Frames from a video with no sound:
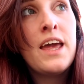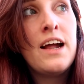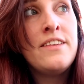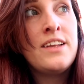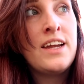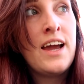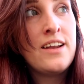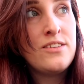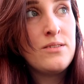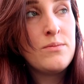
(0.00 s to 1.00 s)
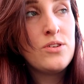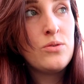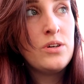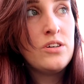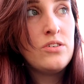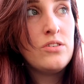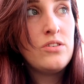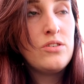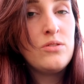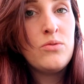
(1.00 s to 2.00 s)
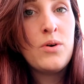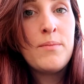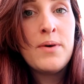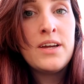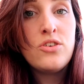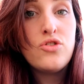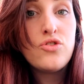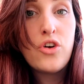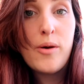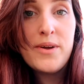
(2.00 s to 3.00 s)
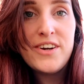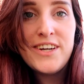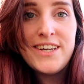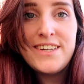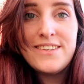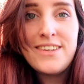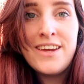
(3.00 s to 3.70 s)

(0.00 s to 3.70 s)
and then I added some soil to my strawberries.